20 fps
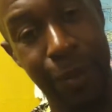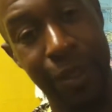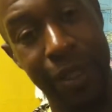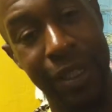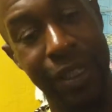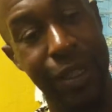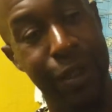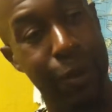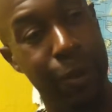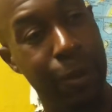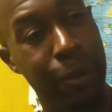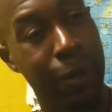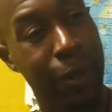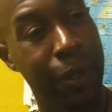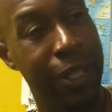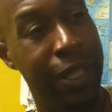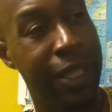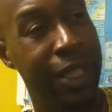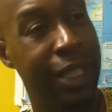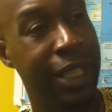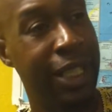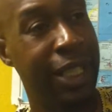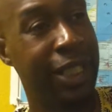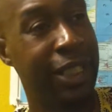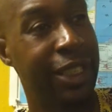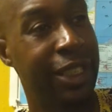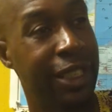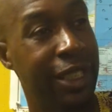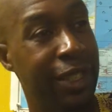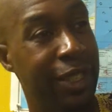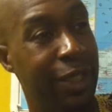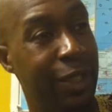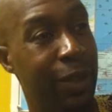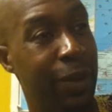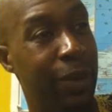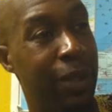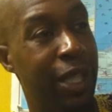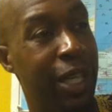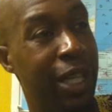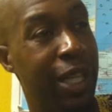prisoner report, still.
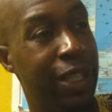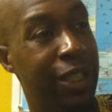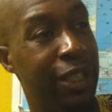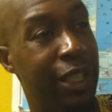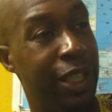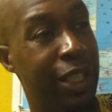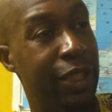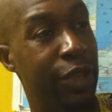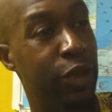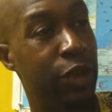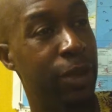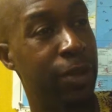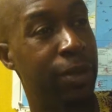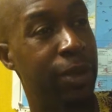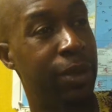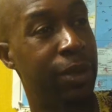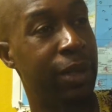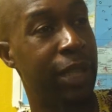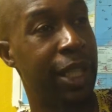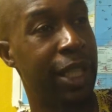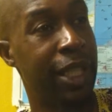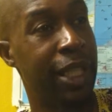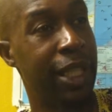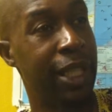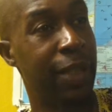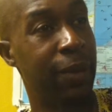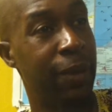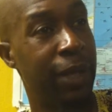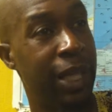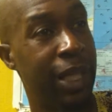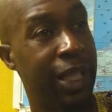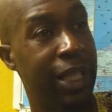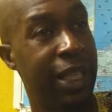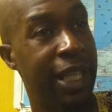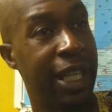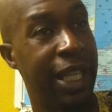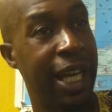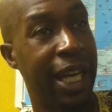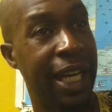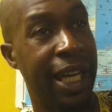So to contribute in any way
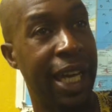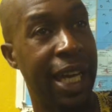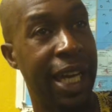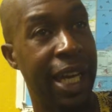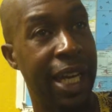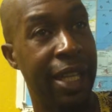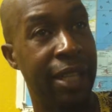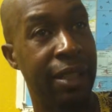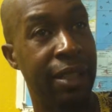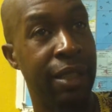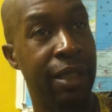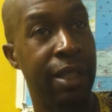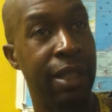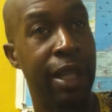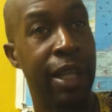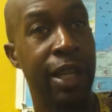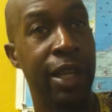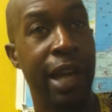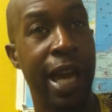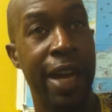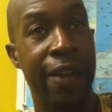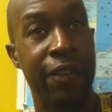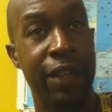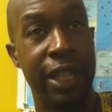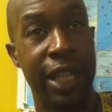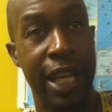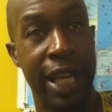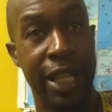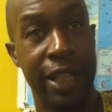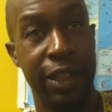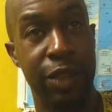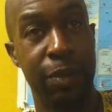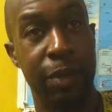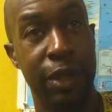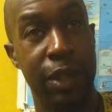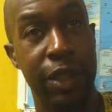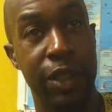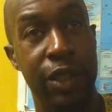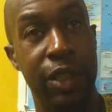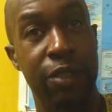that I can, having that
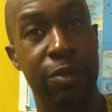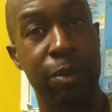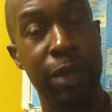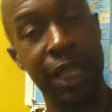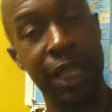experience of